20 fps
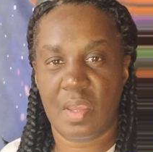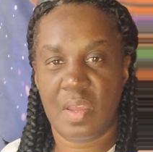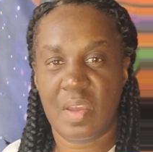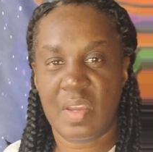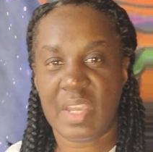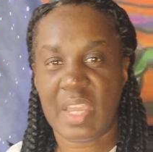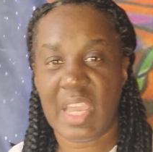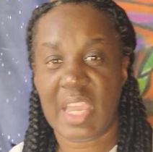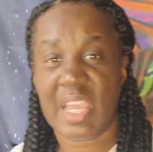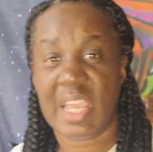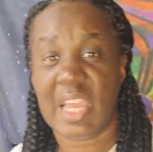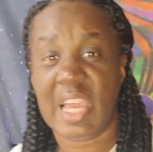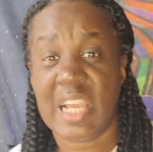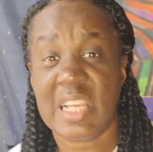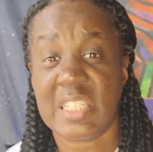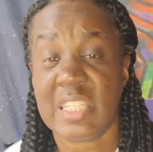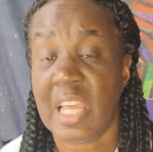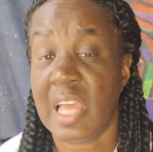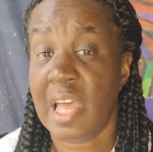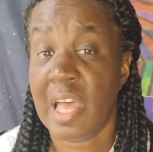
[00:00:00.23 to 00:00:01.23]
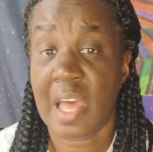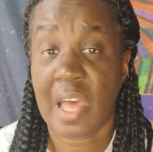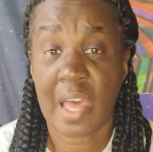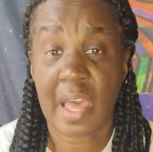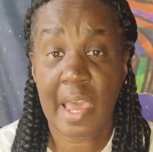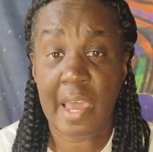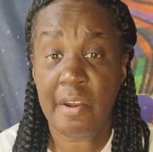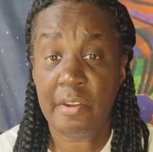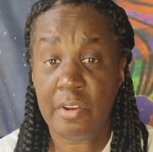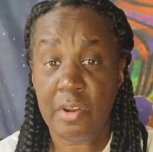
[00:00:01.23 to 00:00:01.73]
Okay, guys,
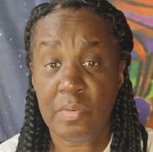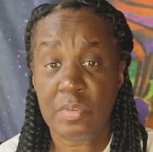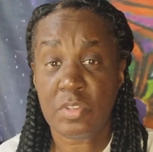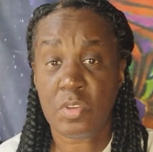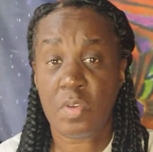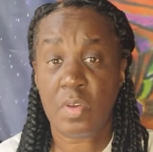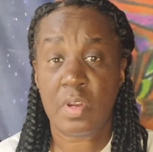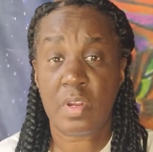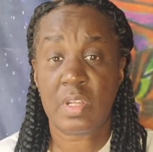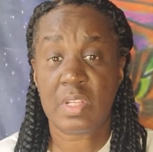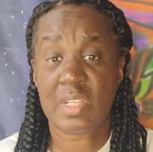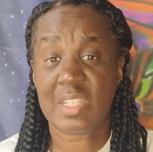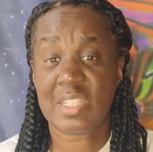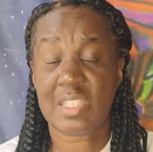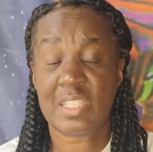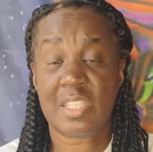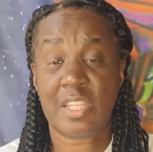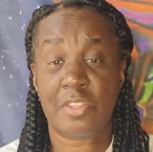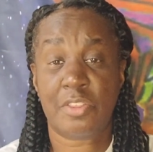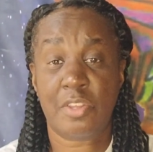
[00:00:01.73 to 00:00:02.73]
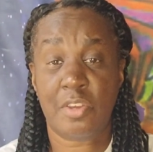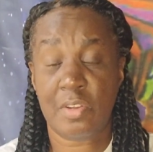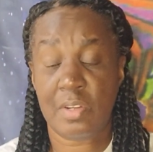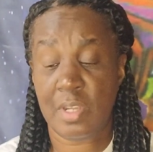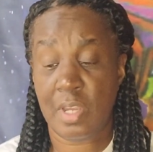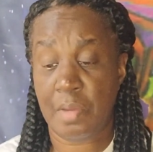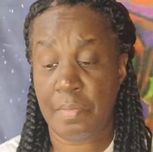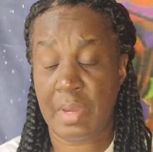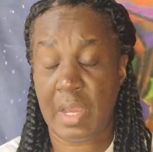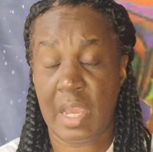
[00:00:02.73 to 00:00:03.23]
I don't know what's going on. This is the third
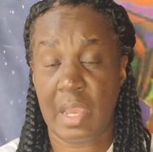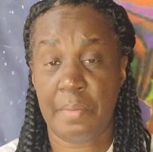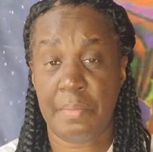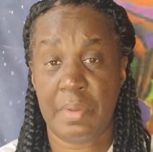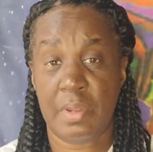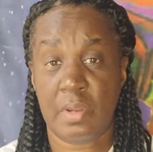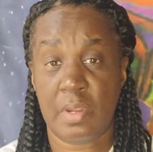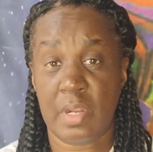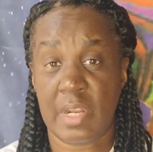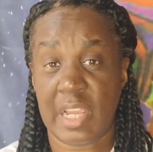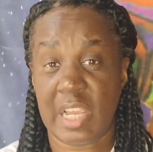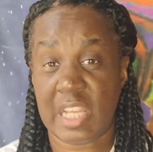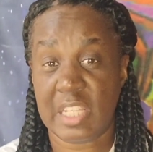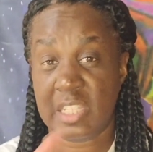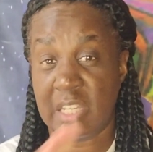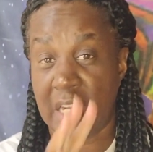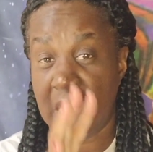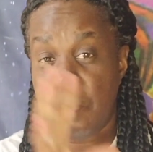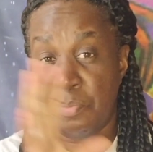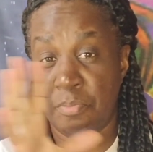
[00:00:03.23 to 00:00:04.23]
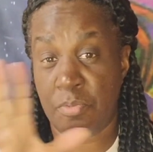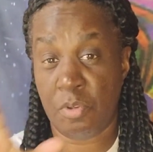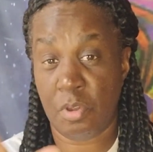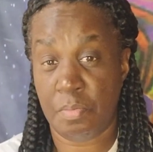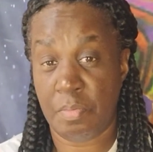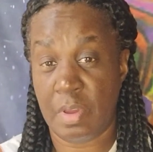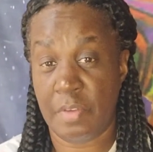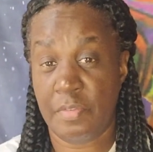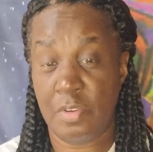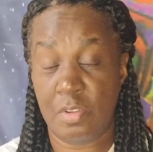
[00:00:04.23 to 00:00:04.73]
time I've been here. Like I said, I
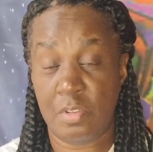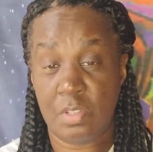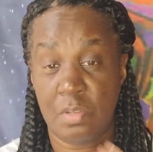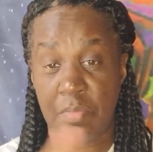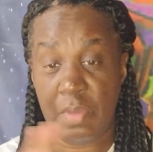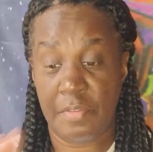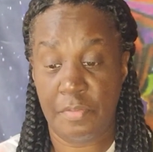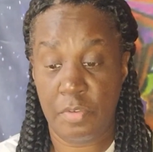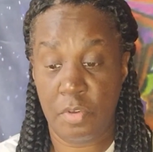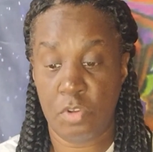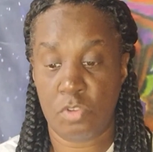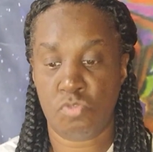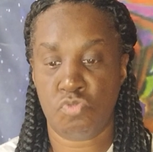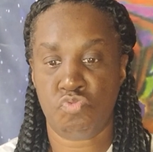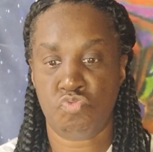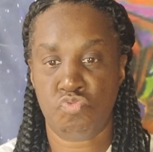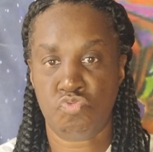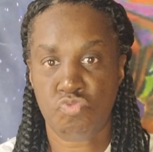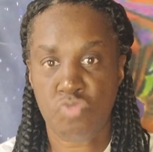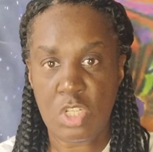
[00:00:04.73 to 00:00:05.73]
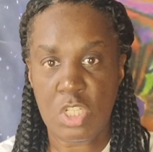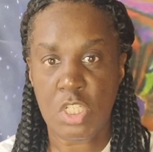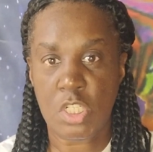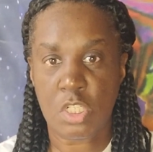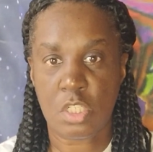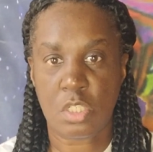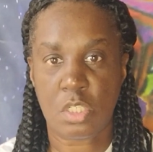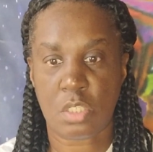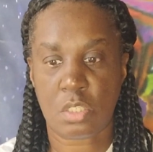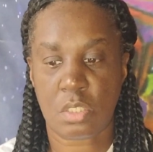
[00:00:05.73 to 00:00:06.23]
broke my phone, so my phone is
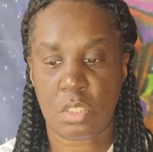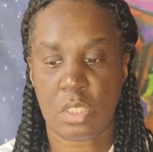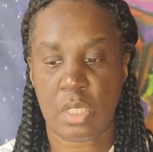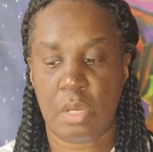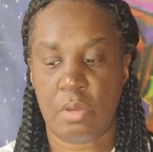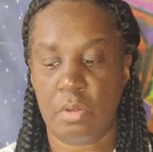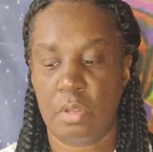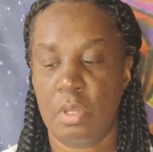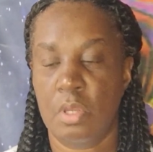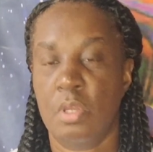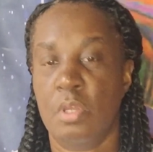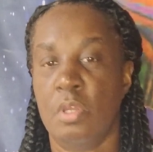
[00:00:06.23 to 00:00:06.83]
really irking out.